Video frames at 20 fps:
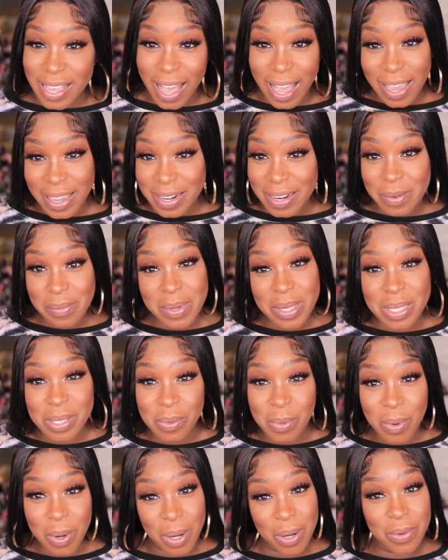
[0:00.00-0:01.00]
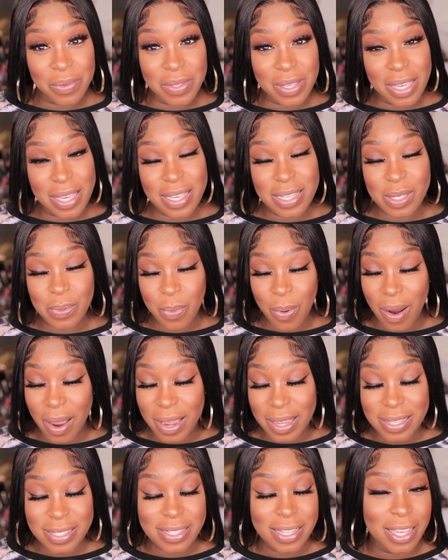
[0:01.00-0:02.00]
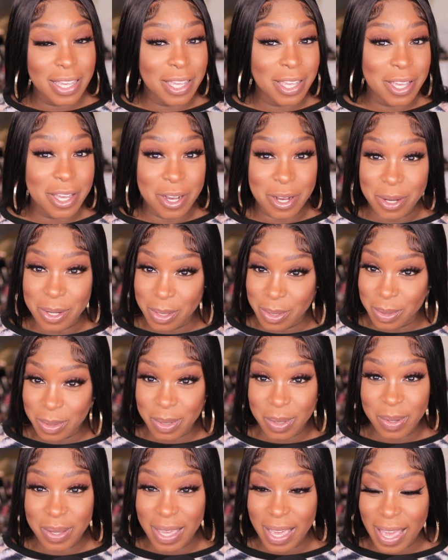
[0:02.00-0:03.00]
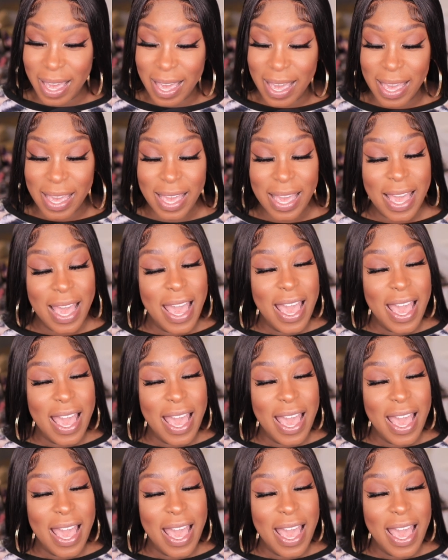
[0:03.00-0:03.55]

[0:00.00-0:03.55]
item is worth its price in gold, okay?